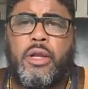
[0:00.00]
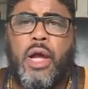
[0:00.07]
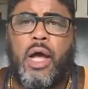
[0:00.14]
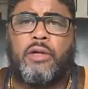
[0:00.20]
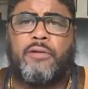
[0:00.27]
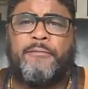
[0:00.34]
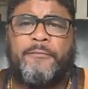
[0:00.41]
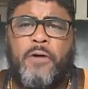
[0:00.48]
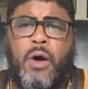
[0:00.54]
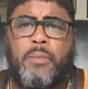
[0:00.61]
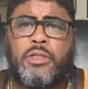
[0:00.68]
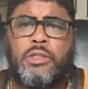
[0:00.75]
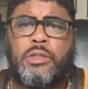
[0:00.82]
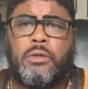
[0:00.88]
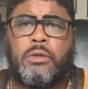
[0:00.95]
dollar
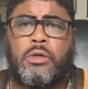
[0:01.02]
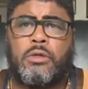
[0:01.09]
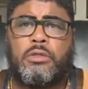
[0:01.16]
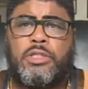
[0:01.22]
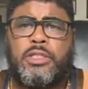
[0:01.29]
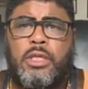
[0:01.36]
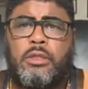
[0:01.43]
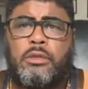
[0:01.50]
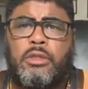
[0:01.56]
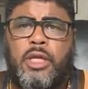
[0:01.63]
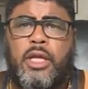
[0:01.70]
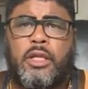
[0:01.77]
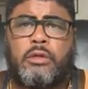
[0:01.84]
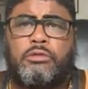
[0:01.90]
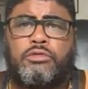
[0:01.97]
pharmaceutical
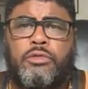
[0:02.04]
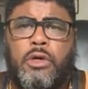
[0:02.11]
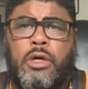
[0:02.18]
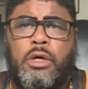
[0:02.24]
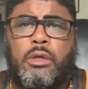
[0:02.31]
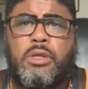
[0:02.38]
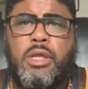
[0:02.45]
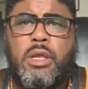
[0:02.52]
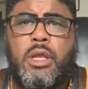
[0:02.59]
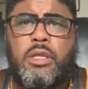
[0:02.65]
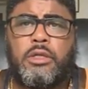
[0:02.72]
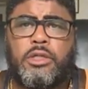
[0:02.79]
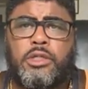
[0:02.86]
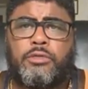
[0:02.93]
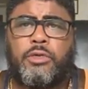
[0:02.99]
synthetic drug
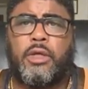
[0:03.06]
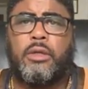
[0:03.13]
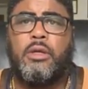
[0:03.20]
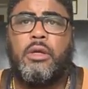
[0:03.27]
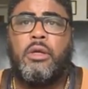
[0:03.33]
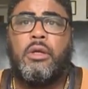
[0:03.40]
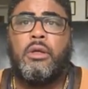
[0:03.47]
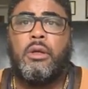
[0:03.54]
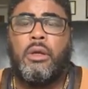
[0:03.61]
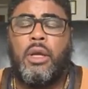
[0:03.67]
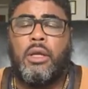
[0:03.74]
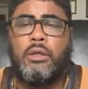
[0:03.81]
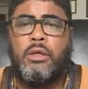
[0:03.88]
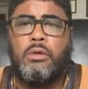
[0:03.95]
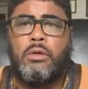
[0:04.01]
industry.
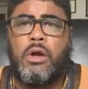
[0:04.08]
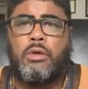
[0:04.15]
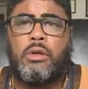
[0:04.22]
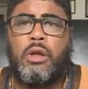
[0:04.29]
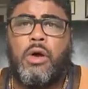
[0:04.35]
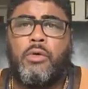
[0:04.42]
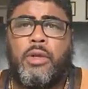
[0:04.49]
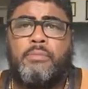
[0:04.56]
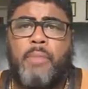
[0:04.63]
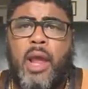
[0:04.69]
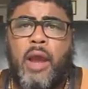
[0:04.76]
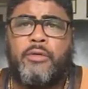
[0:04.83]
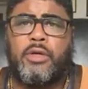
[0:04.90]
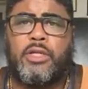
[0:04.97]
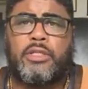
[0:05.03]
And you're going to go and
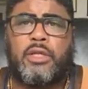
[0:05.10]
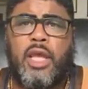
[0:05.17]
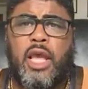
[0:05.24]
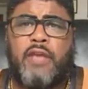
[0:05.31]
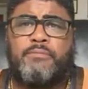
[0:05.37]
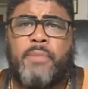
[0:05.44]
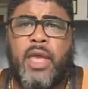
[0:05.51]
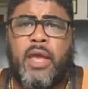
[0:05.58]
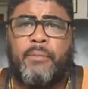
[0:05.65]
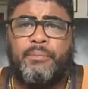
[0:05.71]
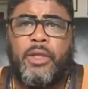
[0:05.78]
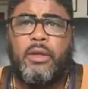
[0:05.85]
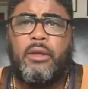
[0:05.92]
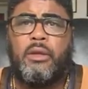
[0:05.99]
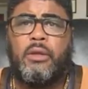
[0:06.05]
marry this caveman.
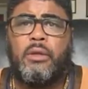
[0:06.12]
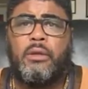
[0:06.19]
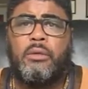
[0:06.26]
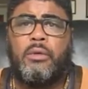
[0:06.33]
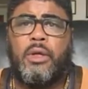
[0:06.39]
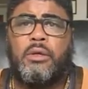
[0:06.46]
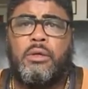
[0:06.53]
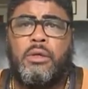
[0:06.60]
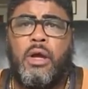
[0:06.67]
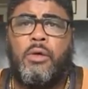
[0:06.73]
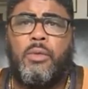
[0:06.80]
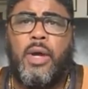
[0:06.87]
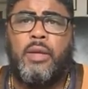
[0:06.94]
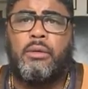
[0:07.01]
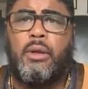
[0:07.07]
Well, you know
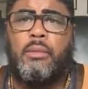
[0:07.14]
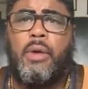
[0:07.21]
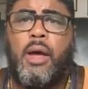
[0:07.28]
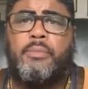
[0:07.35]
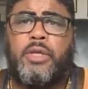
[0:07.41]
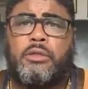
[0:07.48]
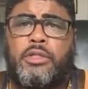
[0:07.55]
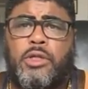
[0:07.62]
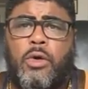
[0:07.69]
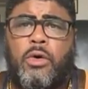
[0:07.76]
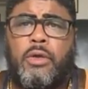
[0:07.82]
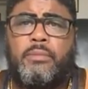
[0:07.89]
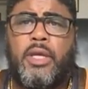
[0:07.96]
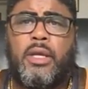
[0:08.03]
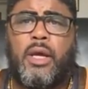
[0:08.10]
what? I'm
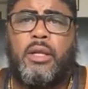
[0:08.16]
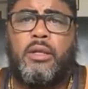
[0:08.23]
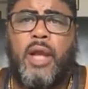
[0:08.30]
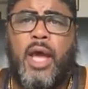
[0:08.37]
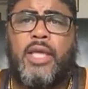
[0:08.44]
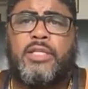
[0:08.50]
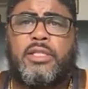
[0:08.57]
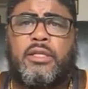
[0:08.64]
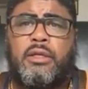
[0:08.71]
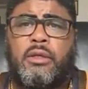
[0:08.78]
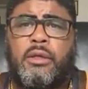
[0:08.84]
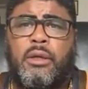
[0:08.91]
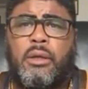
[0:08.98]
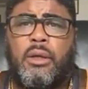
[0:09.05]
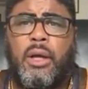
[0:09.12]
enjoying me a nice
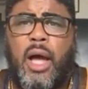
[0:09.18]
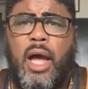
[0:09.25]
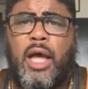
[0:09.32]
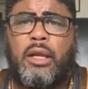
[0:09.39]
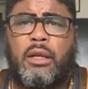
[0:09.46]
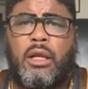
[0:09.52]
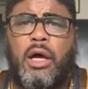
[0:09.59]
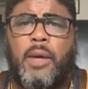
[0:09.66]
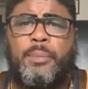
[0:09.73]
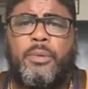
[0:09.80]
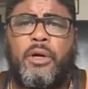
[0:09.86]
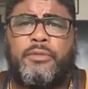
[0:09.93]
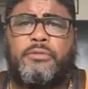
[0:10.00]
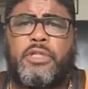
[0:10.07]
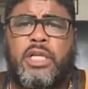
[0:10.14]
hot
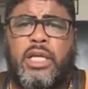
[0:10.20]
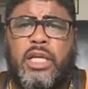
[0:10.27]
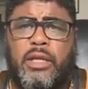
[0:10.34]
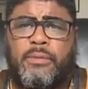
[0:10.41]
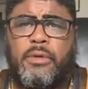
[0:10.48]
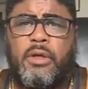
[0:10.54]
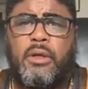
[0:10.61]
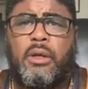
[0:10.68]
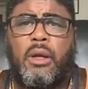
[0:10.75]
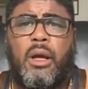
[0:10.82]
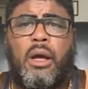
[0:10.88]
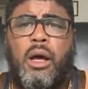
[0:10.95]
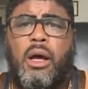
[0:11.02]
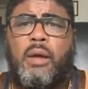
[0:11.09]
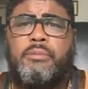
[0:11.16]
cup of tea.
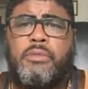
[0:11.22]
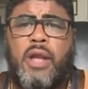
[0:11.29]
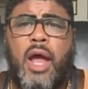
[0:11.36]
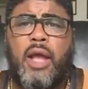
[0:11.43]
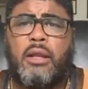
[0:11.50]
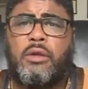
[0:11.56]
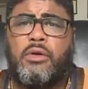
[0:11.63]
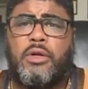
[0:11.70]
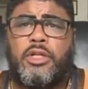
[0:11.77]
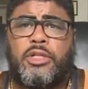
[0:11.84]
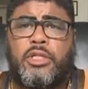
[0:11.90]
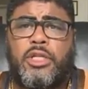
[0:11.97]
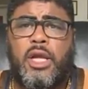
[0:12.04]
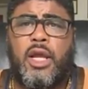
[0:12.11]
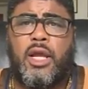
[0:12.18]
I'm not going to
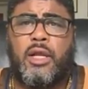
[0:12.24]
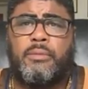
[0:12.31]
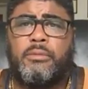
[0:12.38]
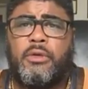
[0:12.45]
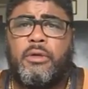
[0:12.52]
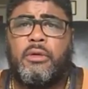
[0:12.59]
shed